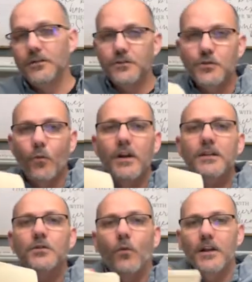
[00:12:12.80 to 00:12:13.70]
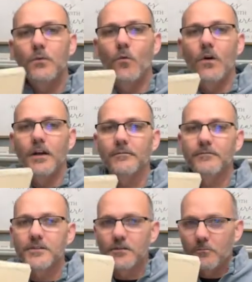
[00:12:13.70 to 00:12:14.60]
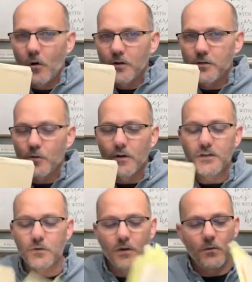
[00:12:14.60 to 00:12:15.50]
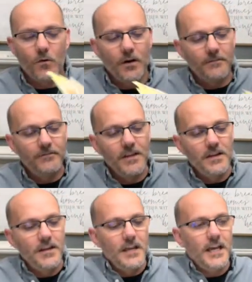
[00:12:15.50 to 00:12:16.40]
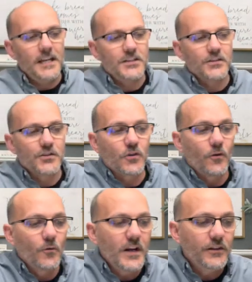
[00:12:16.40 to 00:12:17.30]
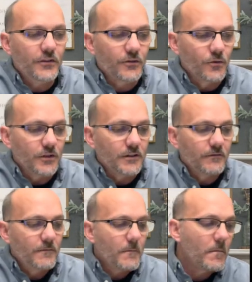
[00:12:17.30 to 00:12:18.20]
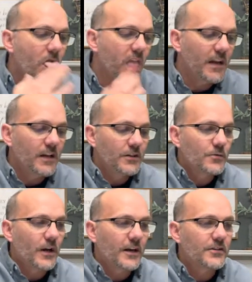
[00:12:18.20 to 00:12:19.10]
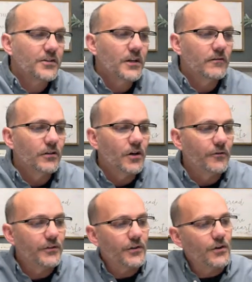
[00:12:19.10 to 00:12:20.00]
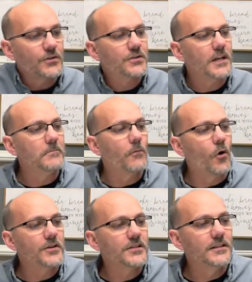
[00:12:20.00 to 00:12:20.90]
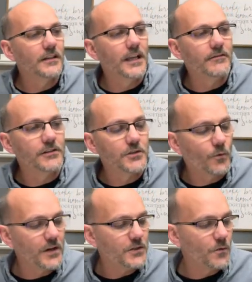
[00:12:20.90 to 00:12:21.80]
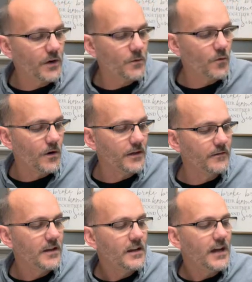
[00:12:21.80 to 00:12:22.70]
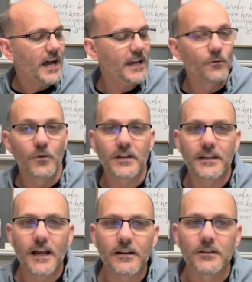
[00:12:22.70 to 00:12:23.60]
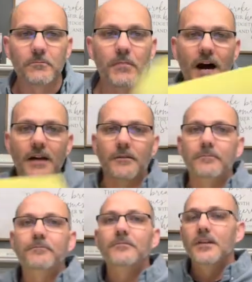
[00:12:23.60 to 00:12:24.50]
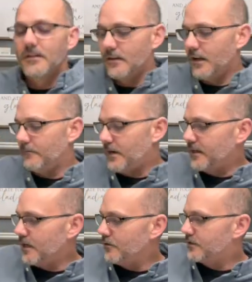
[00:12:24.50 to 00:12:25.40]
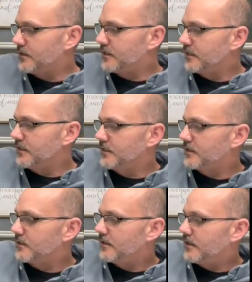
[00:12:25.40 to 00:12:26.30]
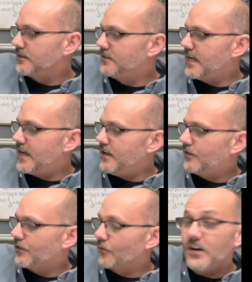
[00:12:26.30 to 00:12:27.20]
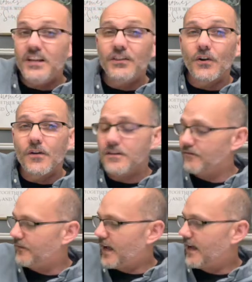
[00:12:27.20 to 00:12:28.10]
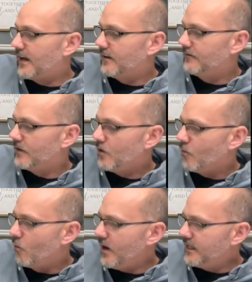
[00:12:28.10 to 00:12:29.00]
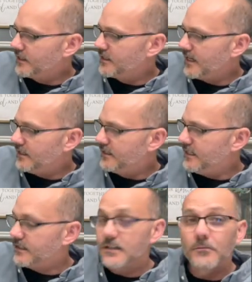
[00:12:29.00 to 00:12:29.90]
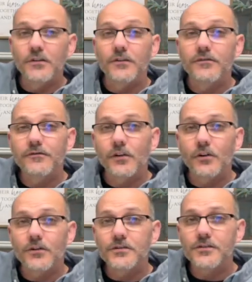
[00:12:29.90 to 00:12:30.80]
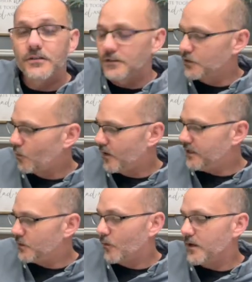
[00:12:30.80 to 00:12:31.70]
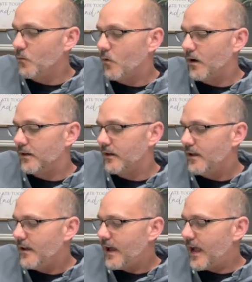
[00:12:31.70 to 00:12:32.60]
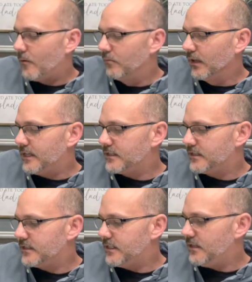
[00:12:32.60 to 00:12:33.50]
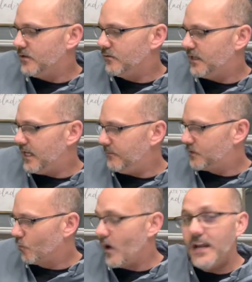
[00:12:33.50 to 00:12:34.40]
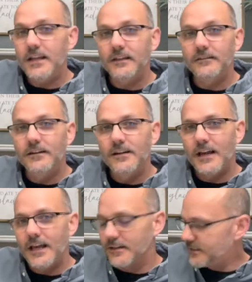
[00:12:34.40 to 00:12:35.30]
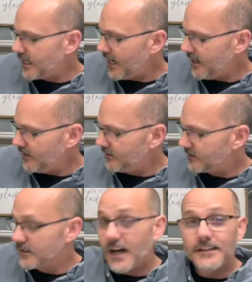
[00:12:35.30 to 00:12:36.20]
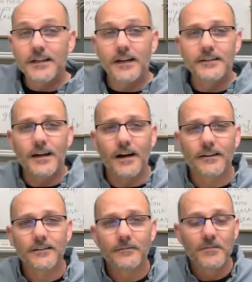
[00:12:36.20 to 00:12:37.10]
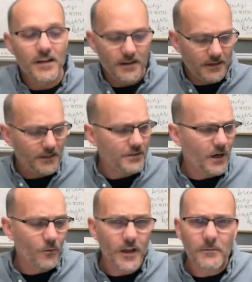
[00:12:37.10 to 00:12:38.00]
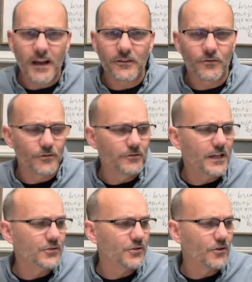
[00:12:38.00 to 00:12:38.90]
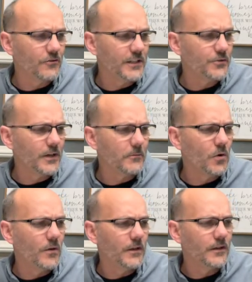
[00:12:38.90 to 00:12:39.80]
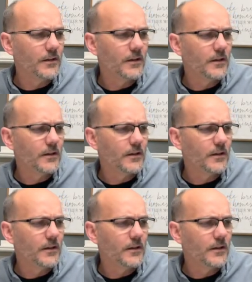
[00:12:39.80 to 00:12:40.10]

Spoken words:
2021. So March 2021, and he says, start reading through it. And here's what I discovered on Thursday, March the 11th, 2021. I had written down at the bottom of my notes, it says, Day 335, Wednesday, December the 1st, 2021. How blessed is he who keeps waiting and attains, dot, dot, dot. Now, as I read back through that journal entry, I'm going,